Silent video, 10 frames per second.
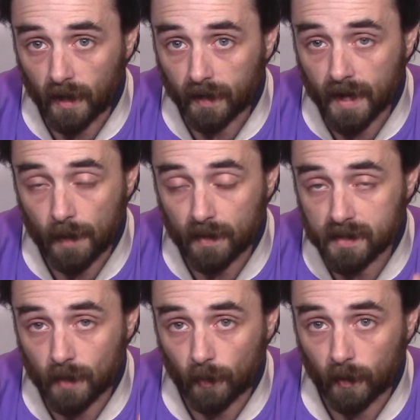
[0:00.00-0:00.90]
comics
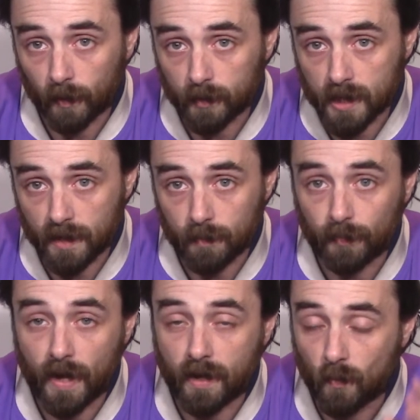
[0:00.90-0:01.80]
that were done in
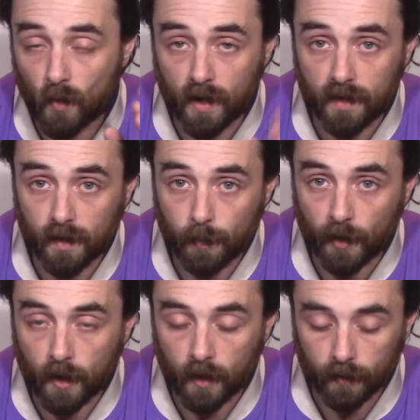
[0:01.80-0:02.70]
black and white, and they put
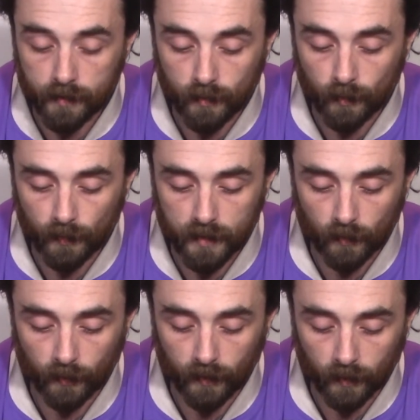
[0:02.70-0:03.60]
color to them, which are
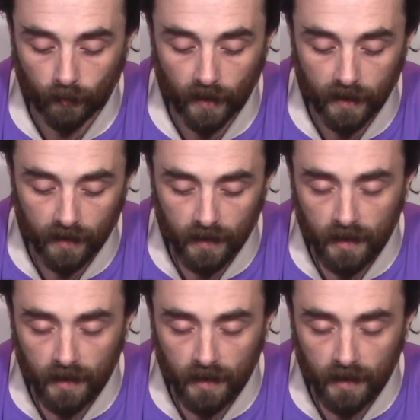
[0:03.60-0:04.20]
really great.